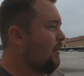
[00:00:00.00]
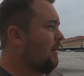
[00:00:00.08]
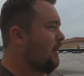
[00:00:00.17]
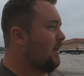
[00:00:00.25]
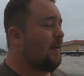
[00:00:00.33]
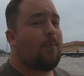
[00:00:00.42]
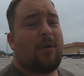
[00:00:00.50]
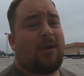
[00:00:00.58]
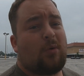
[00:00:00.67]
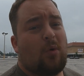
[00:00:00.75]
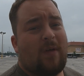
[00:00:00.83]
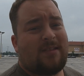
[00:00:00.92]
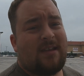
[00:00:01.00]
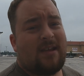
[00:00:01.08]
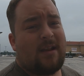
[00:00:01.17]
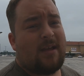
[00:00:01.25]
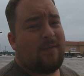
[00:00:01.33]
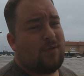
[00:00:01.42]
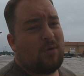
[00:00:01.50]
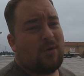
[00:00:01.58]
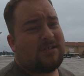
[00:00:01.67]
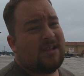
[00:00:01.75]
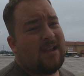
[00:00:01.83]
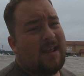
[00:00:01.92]
But they were pretty cool. They said if you
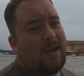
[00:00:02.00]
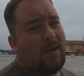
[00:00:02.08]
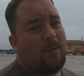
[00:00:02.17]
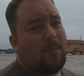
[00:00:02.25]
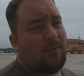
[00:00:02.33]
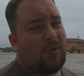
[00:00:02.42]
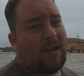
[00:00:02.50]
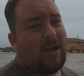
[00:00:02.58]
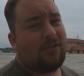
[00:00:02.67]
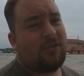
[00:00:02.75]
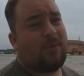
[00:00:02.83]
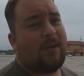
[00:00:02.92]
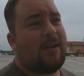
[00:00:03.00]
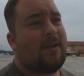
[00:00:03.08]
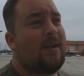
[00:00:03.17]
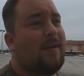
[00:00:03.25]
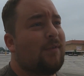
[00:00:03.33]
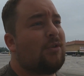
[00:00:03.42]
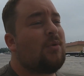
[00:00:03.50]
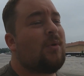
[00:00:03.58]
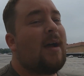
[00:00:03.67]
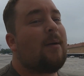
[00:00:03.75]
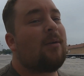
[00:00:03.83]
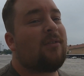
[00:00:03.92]
could stay an hour, but if we catch you here after
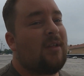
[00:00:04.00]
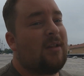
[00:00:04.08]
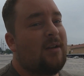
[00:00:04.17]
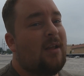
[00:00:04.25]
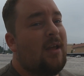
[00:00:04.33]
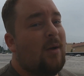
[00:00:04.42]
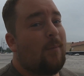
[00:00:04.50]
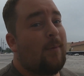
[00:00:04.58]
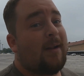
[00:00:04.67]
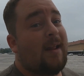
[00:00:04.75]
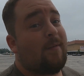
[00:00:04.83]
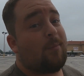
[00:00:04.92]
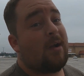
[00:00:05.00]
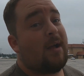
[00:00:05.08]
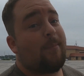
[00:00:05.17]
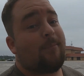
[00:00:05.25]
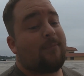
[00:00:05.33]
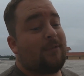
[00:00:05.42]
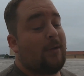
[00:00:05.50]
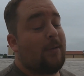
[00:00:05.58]
2 hours, then we're gonna have a problem.